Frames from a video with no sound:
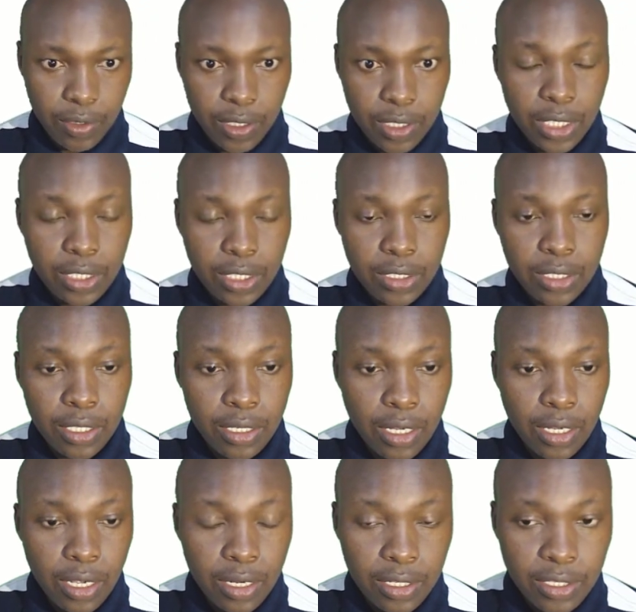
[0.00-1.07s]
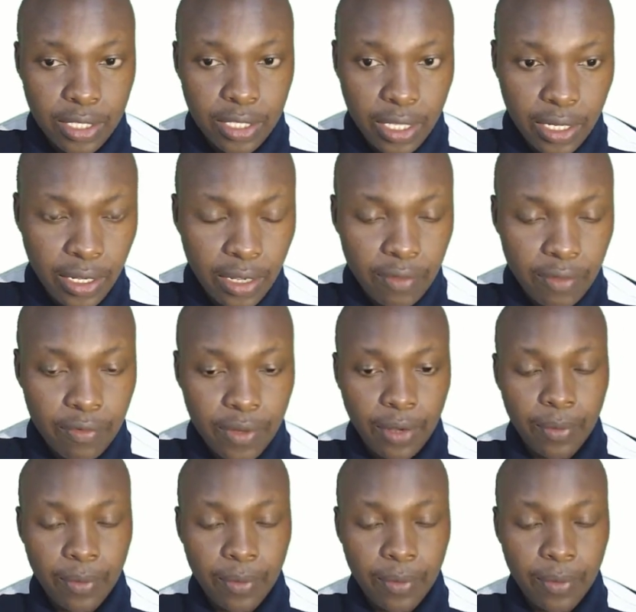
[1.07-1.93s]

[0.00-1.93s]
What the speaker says: That is the area under the second curve. Now